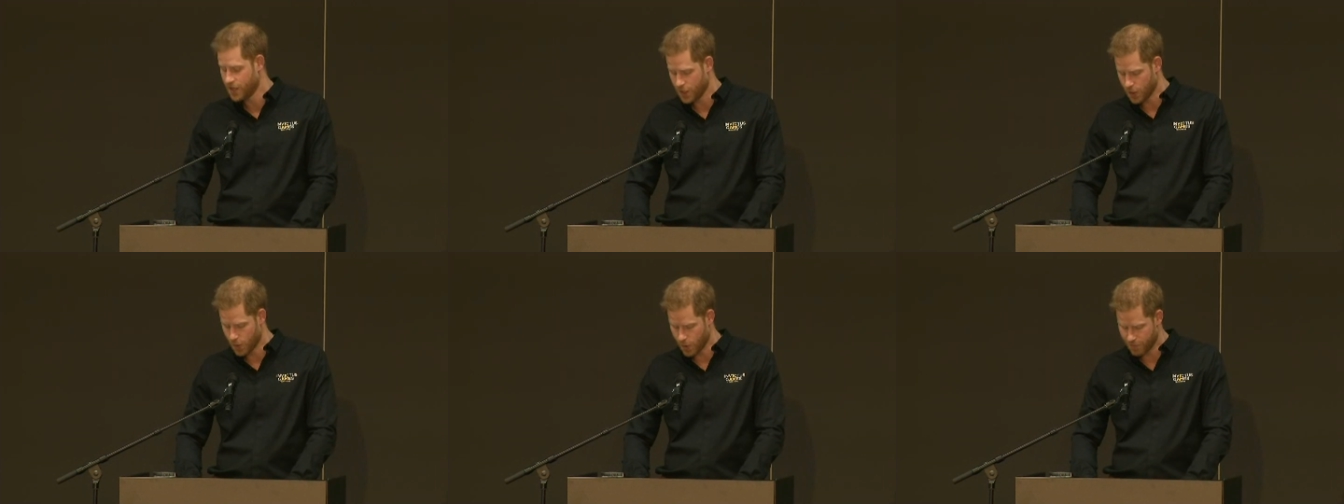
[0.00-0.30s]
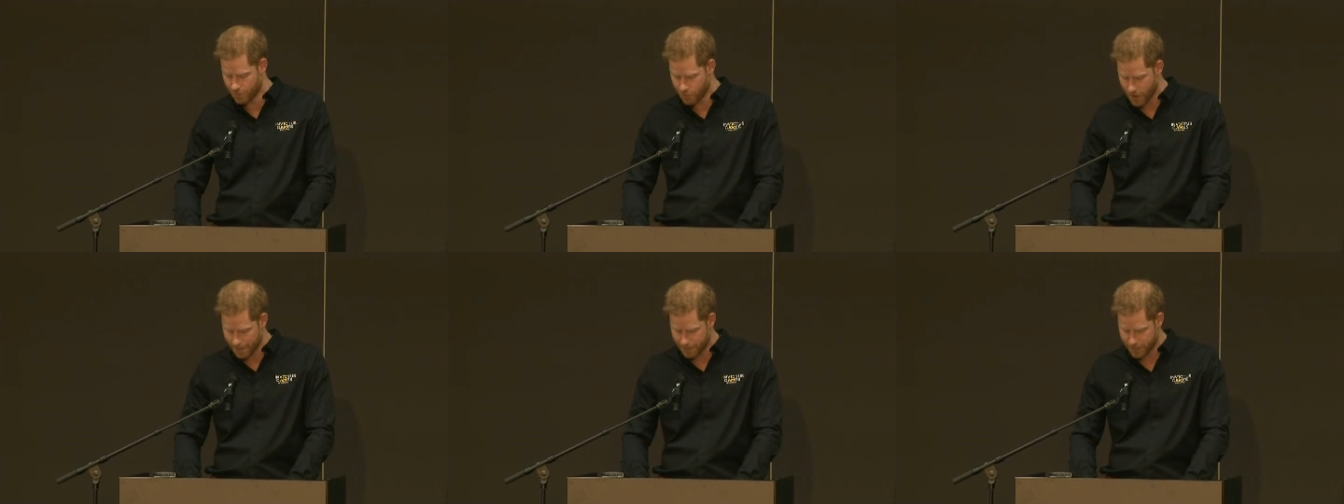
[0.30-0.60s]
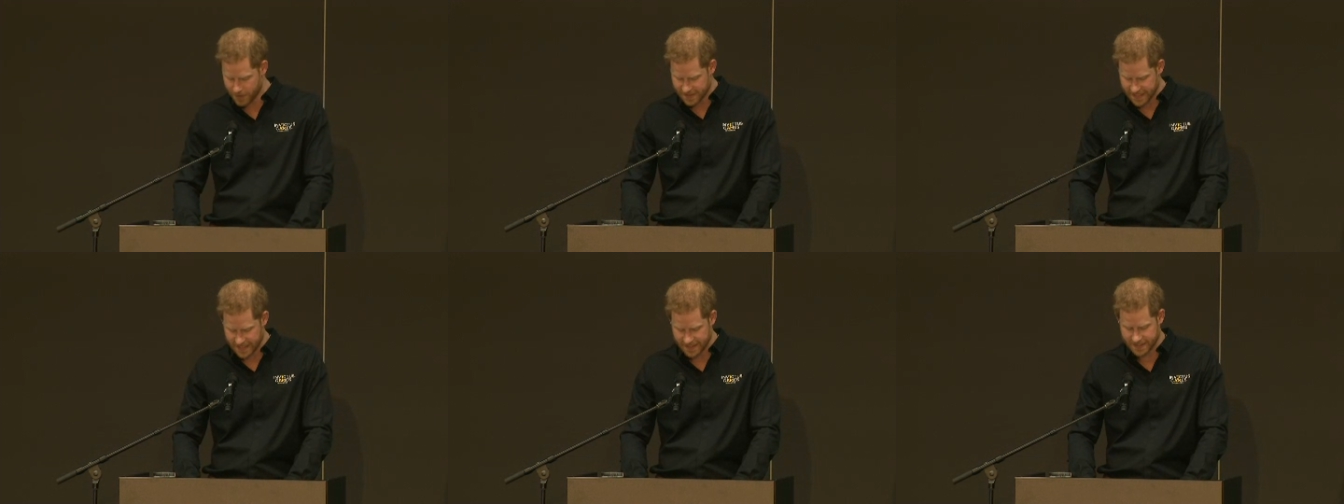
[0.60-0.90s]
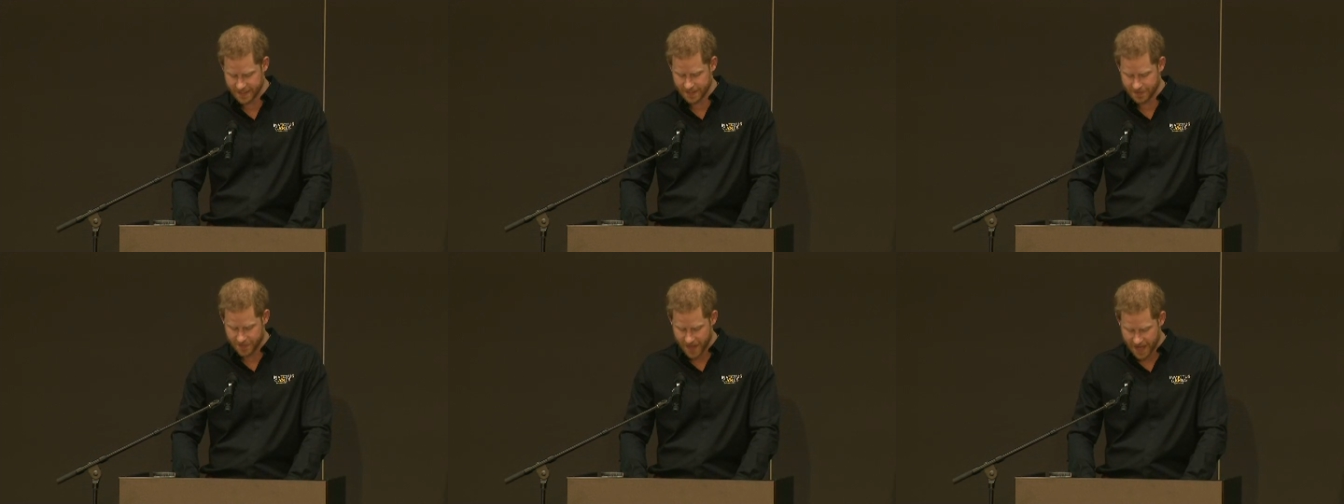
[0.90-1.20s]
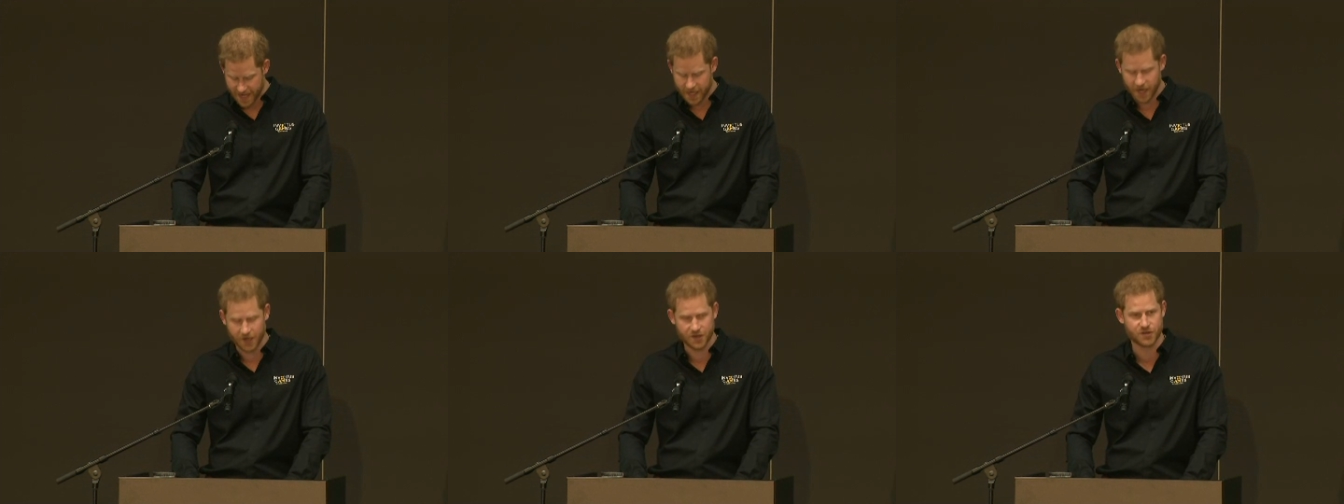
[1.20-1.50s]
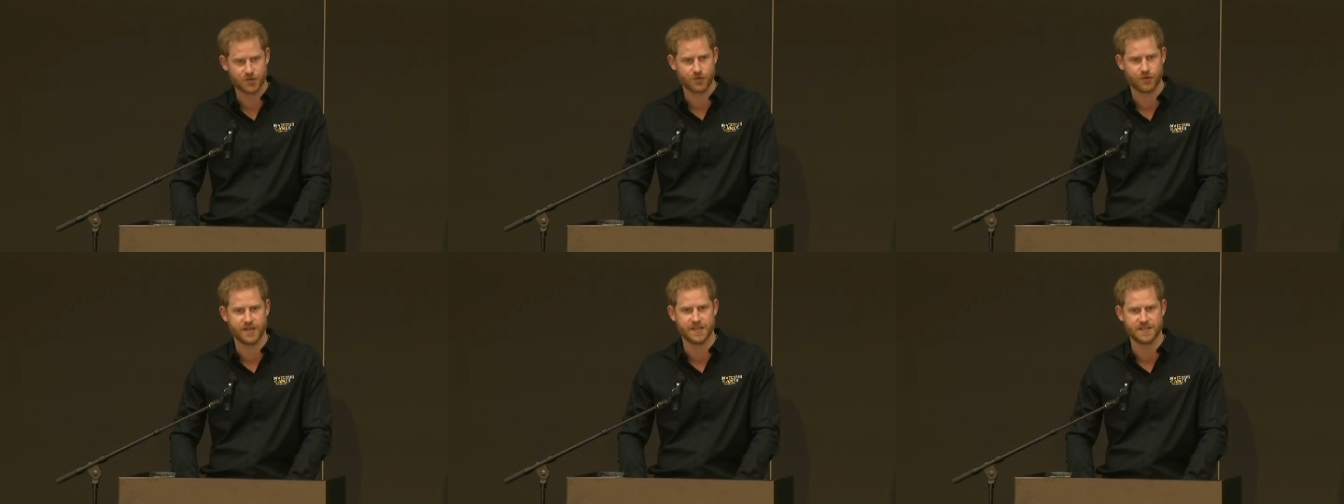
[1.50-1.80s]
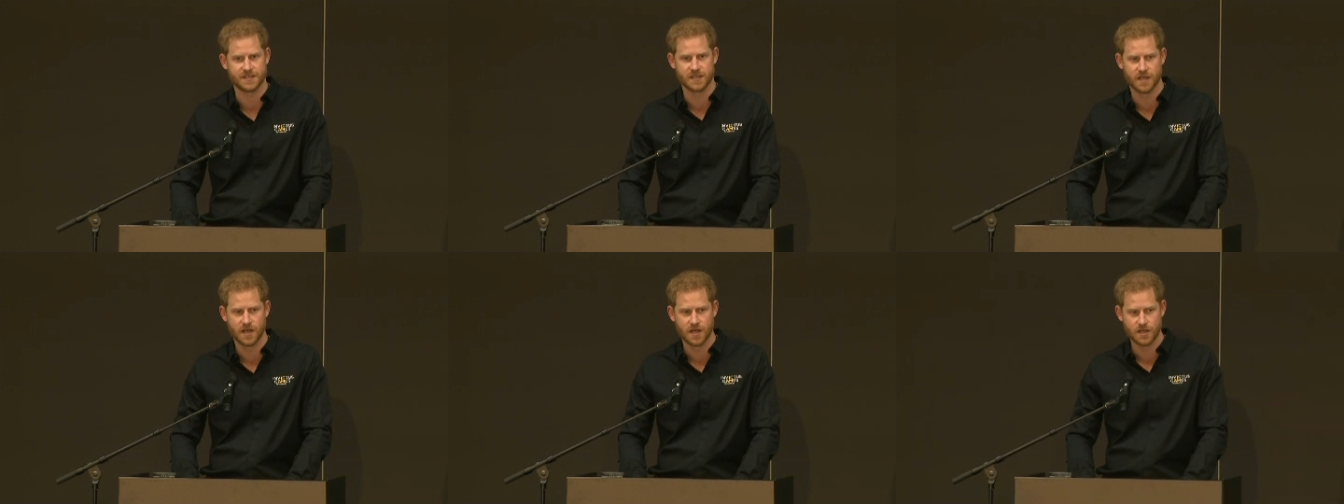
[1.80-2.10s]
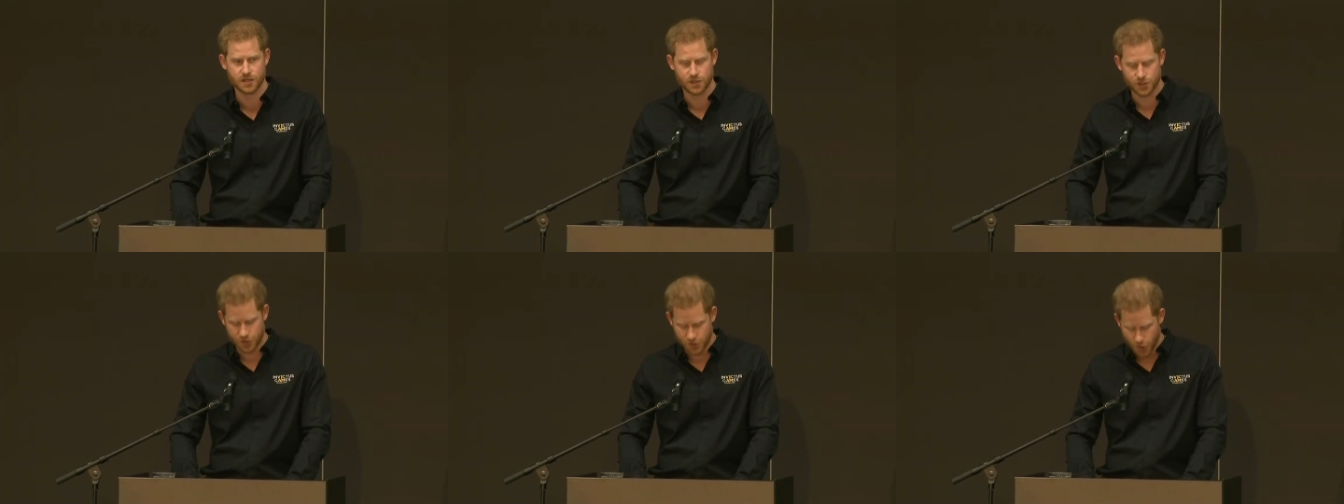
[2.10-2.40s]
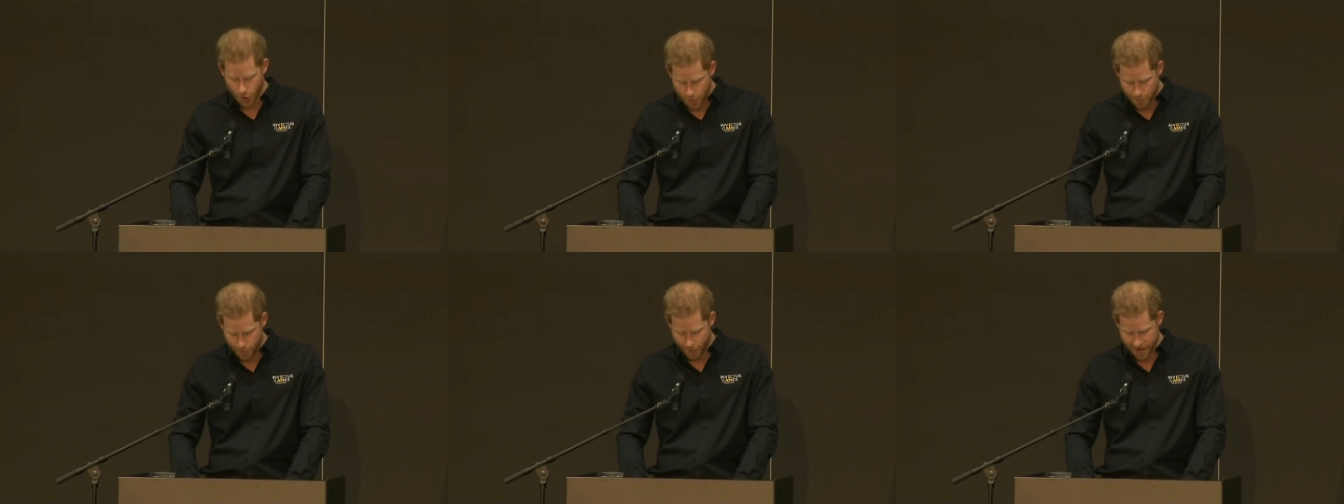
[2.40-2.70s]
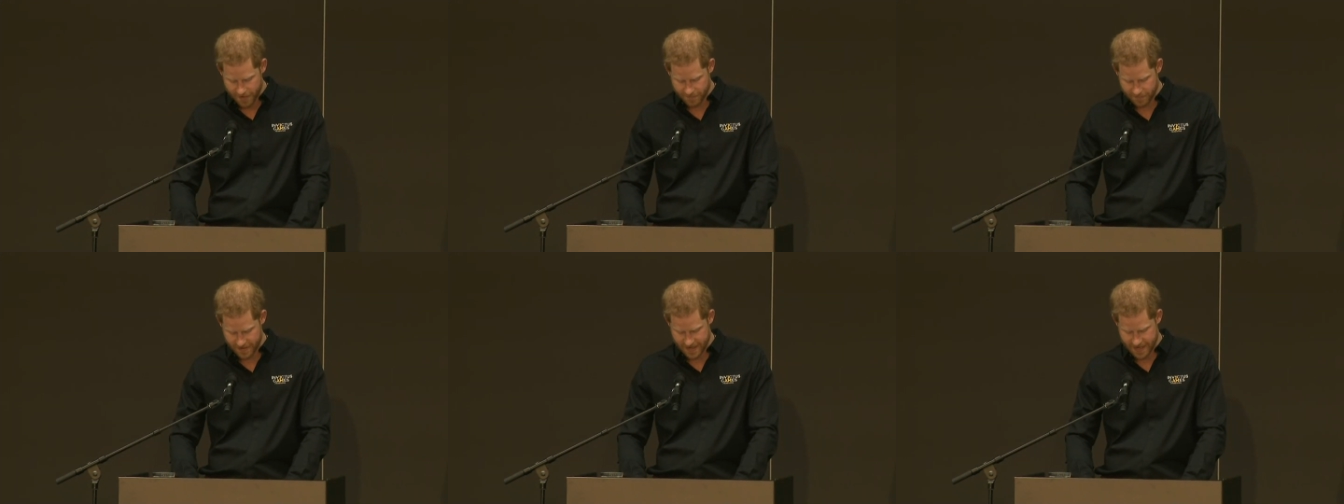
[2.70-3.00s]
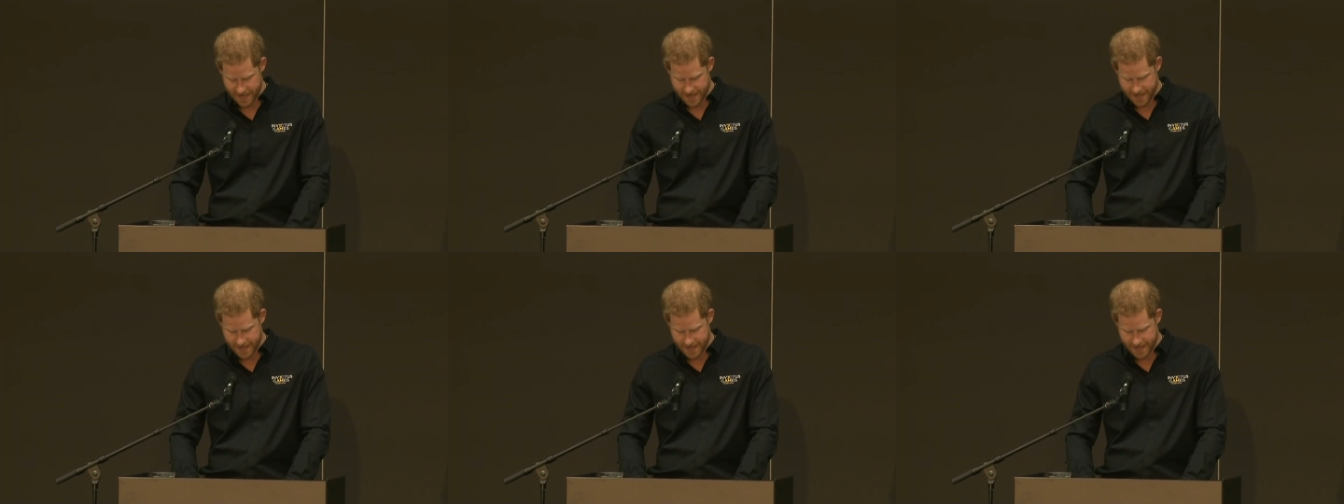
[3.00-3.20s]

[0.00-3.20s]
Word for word: who have represented their countries so bravely,